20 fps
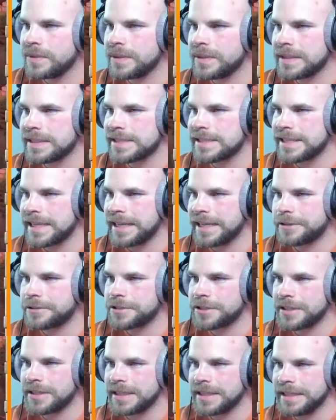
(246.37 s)
Scatter
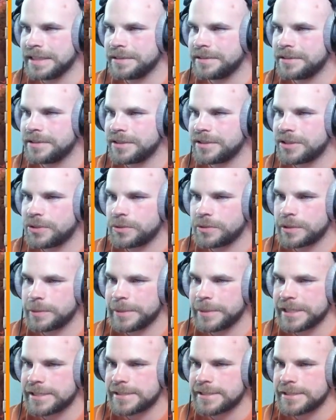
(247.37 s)
shot in the core of the
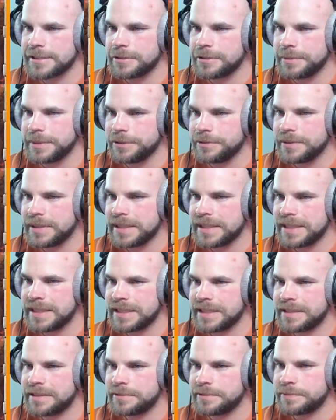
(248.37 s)
base still. We do
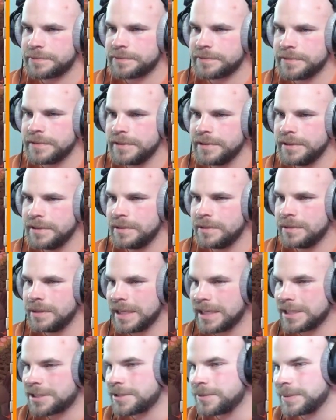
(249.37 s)
have...
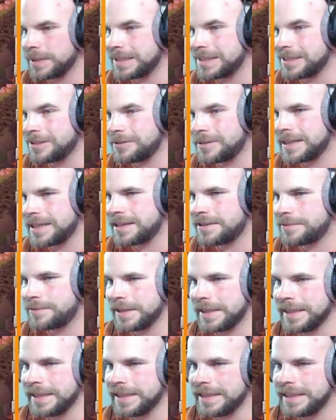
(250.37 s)
Actually, we don't have
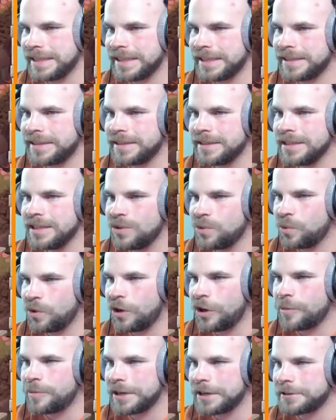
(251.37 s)
any wall
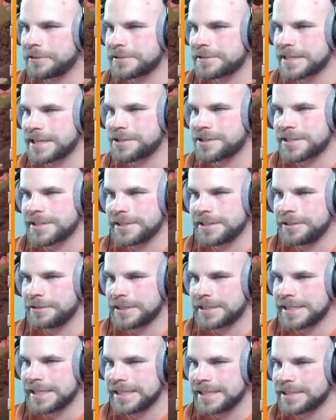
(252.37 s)
breakers. I just
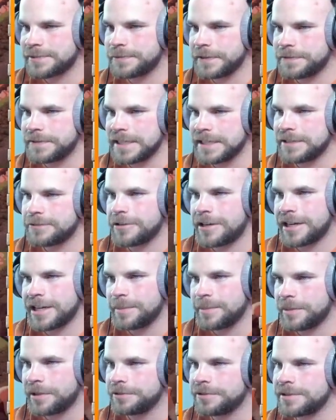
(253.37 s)
noticed he has 15 rocket
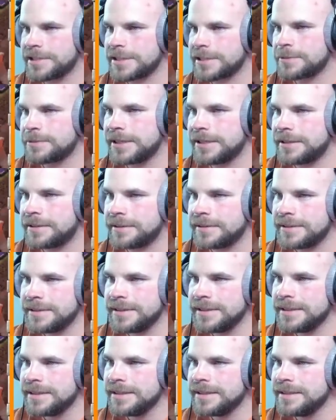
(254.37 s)
balloons as well.
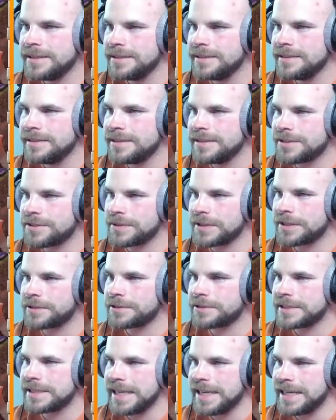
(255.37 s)
So another
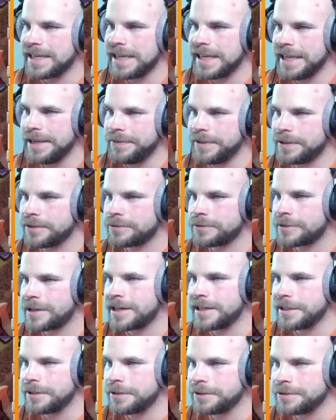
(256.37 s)
attack heavy on
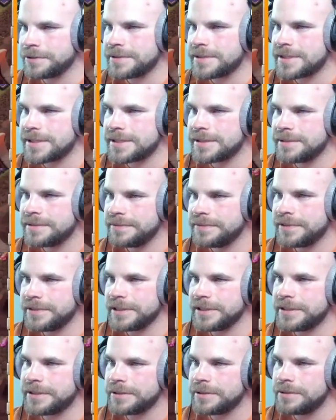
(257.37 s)
rocket balloons. Very
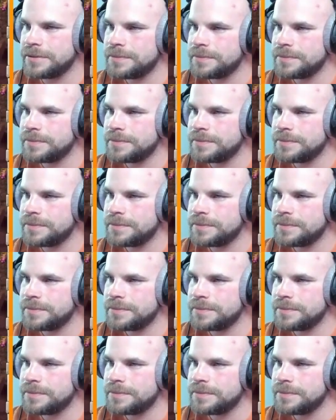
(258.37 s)
cool.